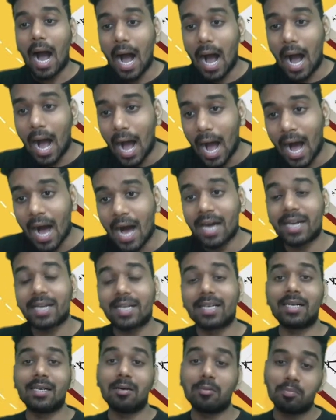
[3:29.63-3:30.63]
are
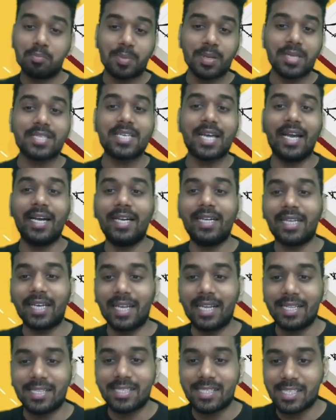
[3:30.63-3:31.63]
present
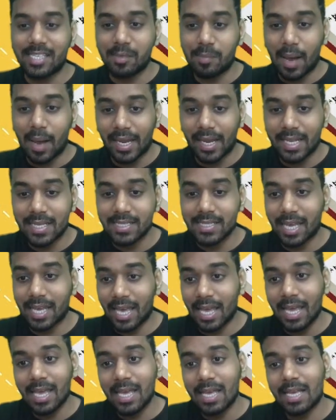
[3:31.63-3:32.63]
in C minus
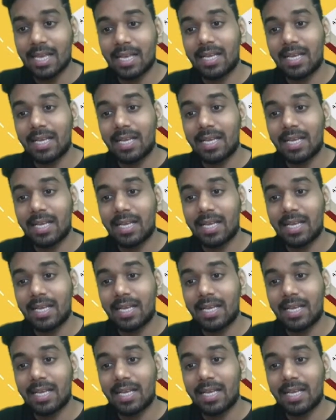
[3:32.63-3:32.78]
A?